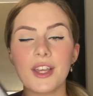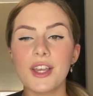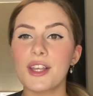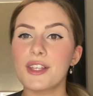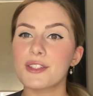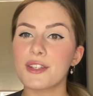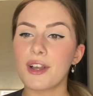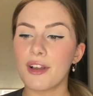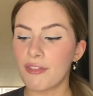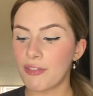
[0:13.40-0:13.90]

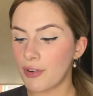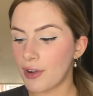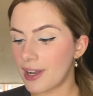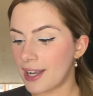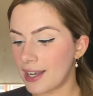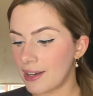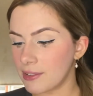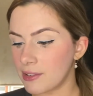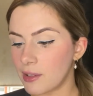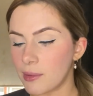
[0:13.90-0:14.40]
So I thought
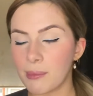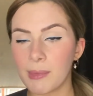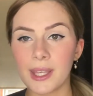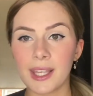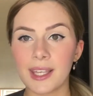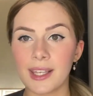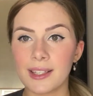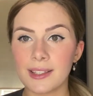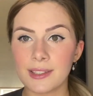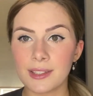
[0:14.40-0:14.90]
I'd make
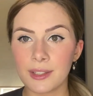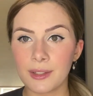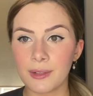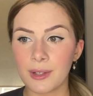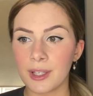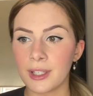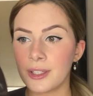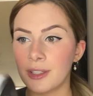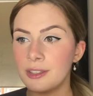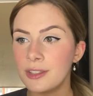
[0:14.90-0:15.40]
it into
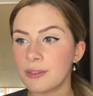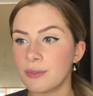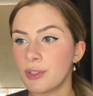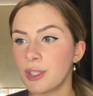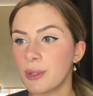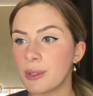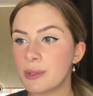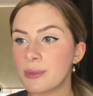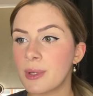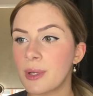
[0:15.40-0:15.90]
a YouTube
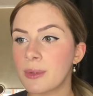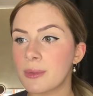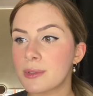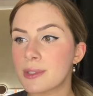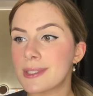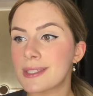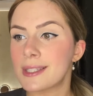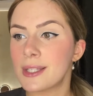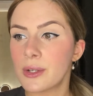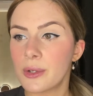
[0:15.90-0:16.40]
video as well.
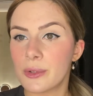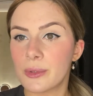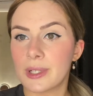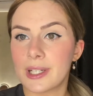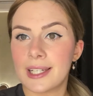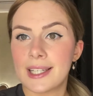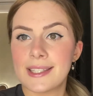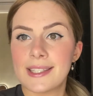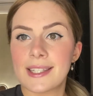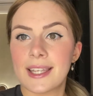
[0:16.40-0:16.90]
So
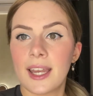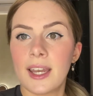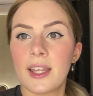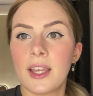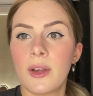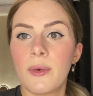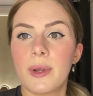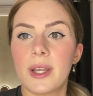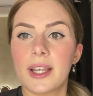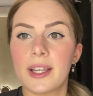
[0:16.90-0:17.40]
let's get
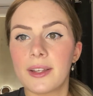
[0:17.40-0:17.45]
going.